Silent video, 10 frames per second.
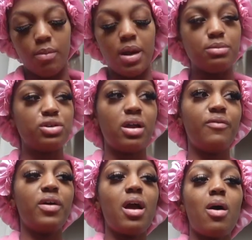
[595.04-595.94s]
But I'm trying yeah. to
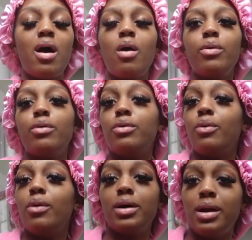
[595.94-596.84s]
figure out how we're gonna
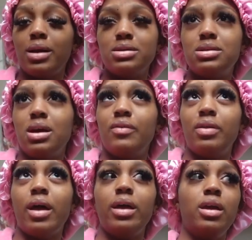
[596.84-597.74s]
organize stuff.
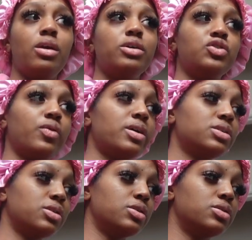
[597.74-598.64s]
Like in her
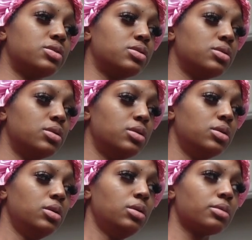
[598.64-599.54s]
dressers,
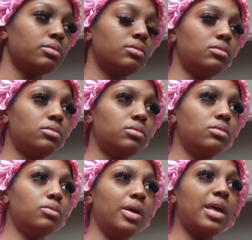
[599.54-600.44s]

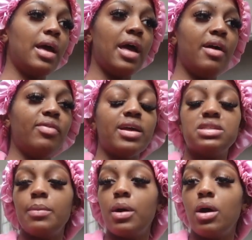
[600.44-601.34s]
we can have like
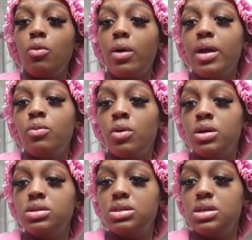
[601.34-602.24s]
some of her white
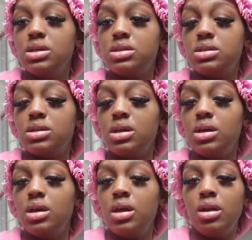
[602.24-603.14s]
onesies
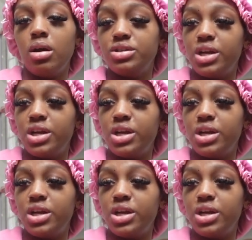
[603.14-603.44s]
in her